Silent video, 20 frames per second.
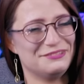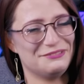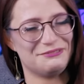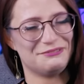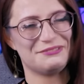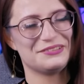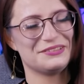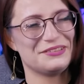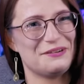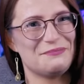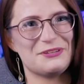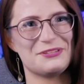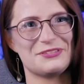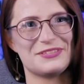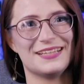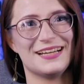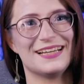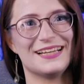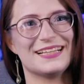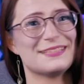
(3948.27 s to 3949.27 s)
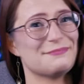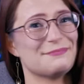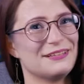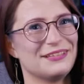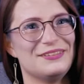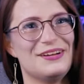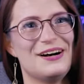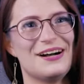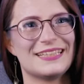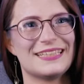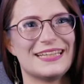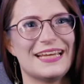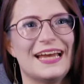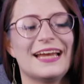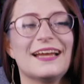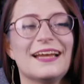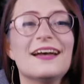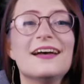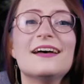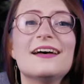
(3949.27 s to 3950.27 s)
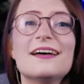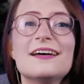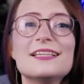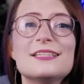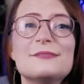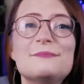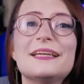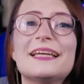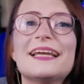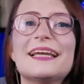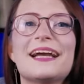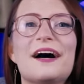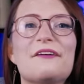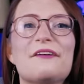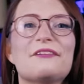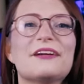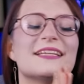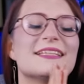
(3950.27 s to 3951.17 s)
we're almost done, it's been a long day. Speaking of, it